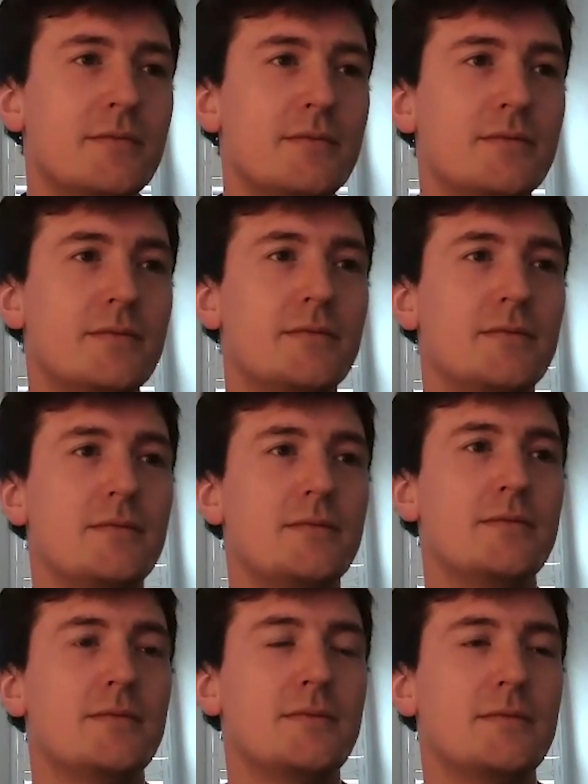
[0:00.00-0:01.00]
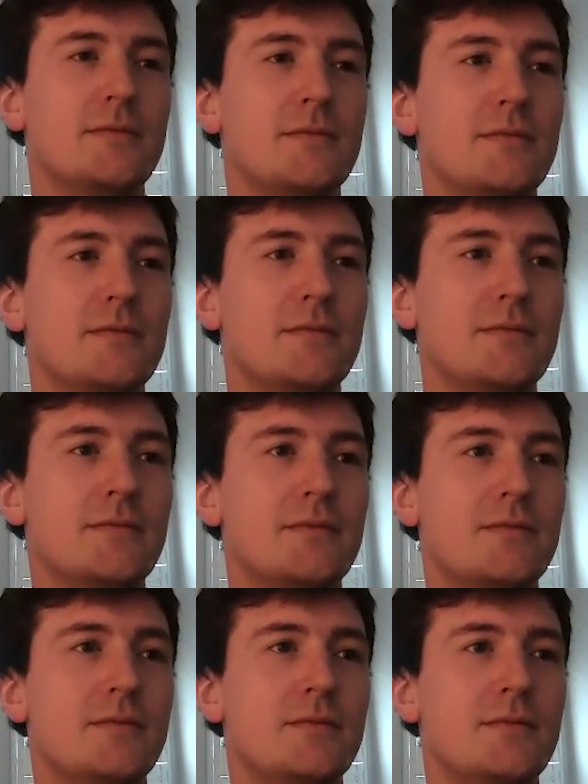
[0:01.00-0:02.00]

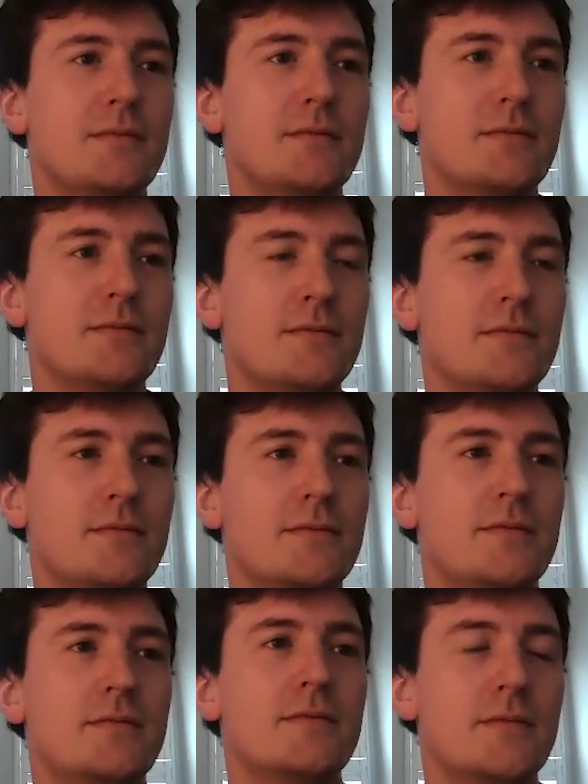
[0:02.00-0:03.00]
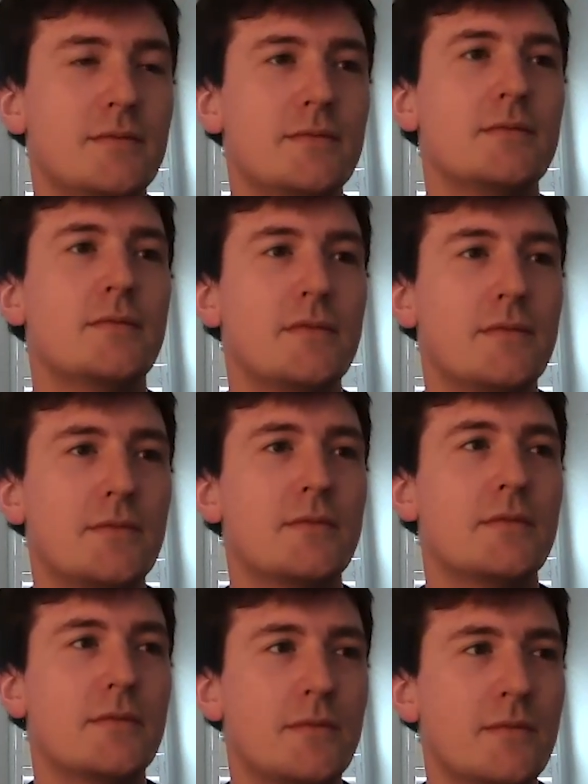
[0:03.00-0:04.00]

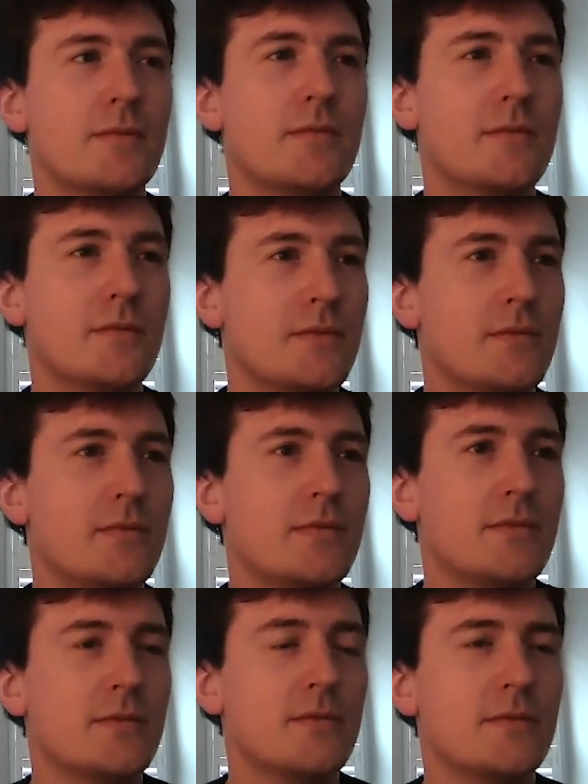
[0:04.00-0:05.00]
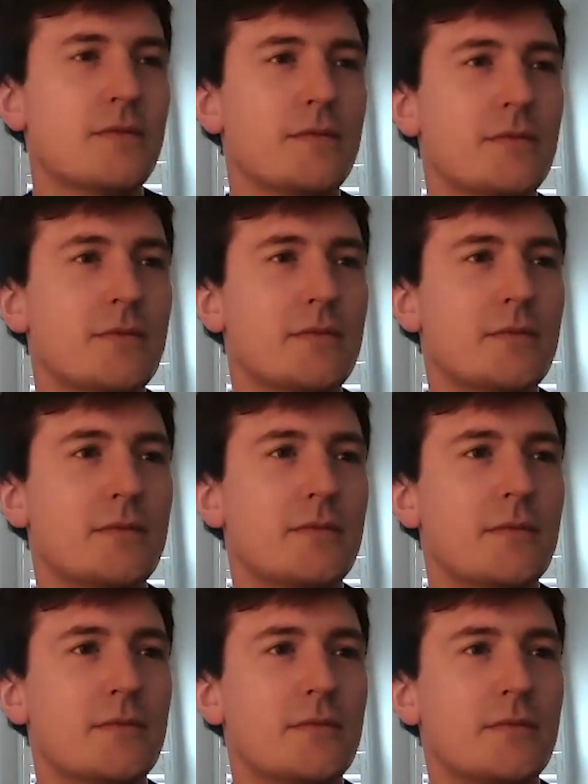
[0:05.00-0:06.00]

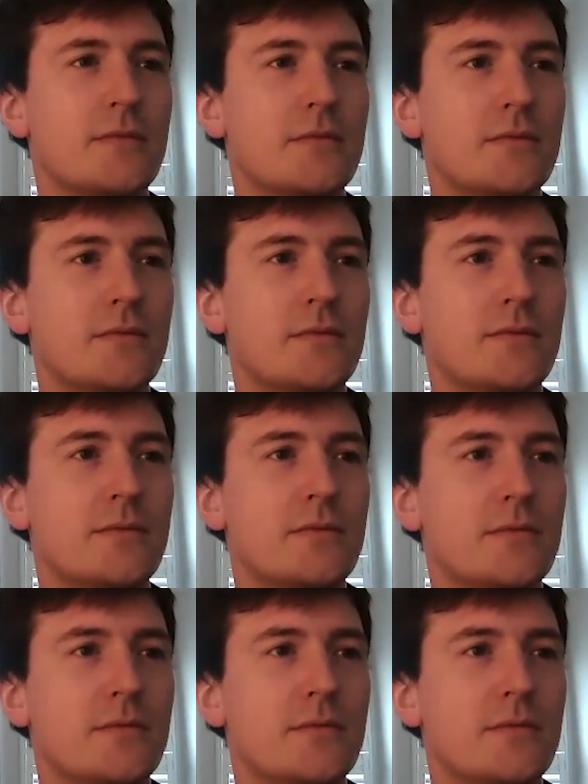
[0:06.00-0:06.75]
This person isn't speaking.